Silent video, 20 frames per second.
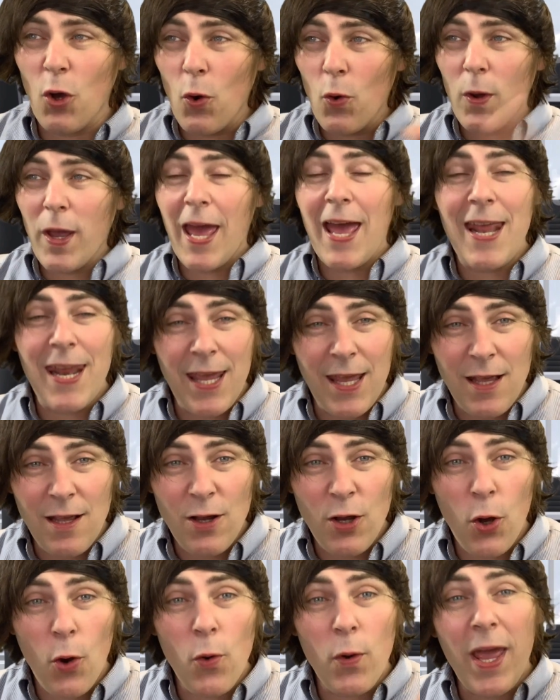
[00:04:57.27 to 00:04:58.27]
Go get
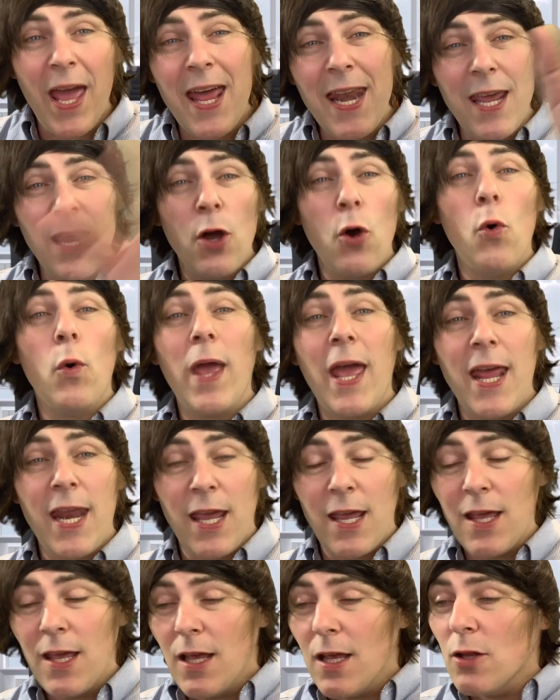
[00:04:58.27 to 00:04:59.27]
it. Go get it. Go get
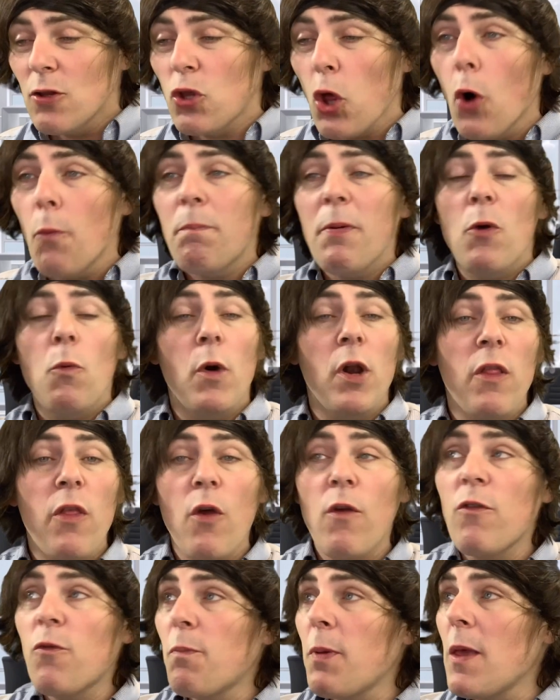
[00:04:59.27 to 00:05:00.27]
it. Don't be one of
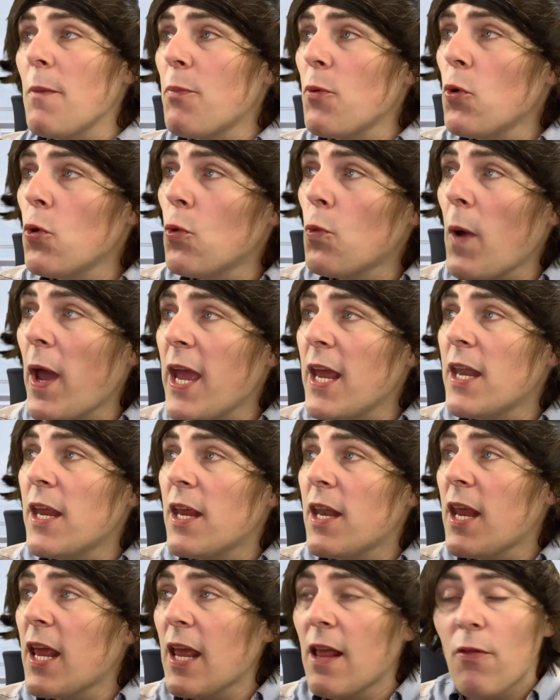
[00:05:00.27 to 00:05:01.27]
those people who
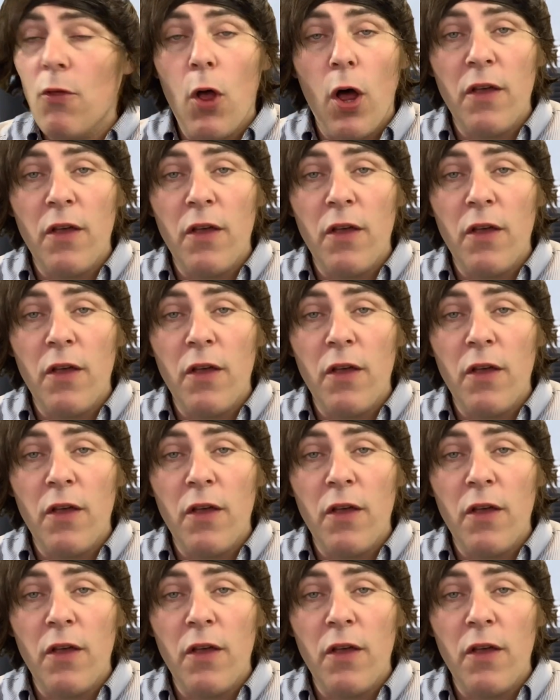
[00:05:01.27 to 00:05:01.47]
waited and